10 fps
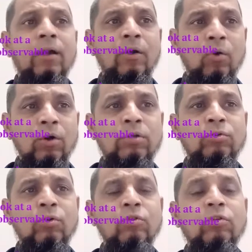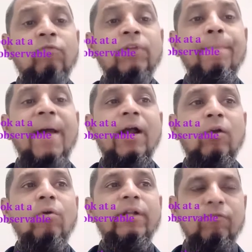good source of the
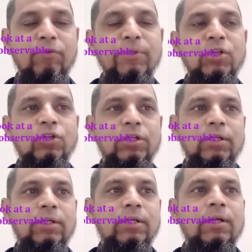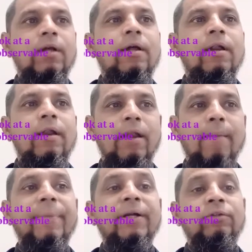background information.
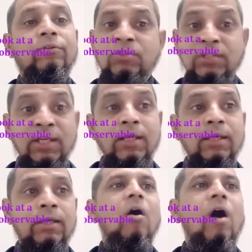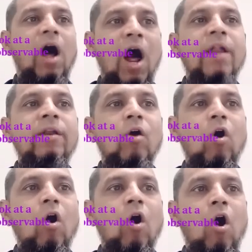Number C,
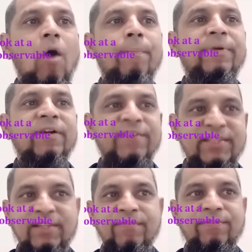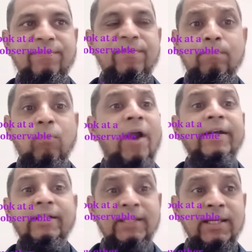unobtrusive.
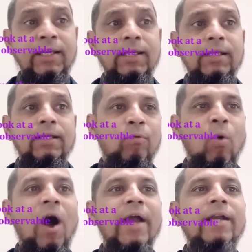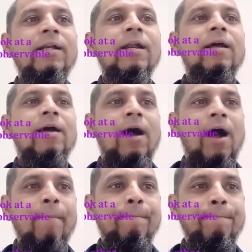Point D, provide
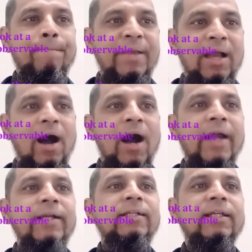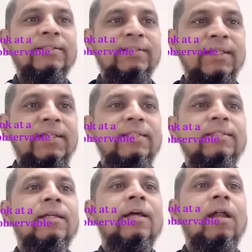a behind the scenes
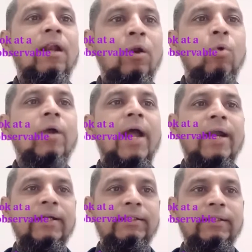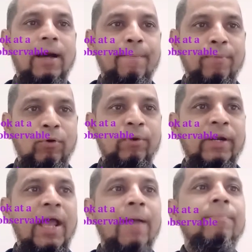look at a
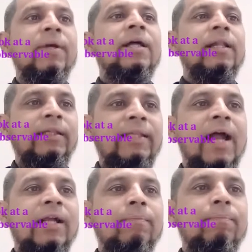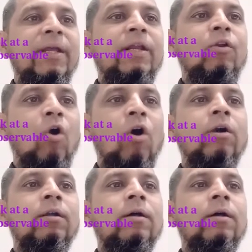program that may not